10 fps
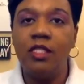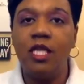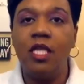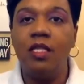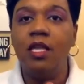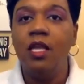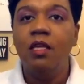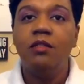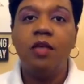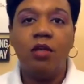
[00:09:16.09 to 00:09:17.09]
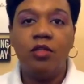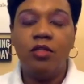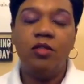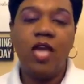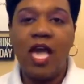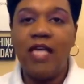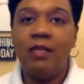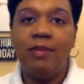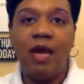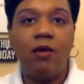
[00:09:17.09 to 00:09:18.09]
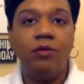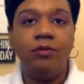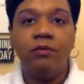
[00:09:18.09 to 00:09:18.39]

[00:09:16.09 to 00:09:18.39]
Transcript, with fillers: and talk to you guys about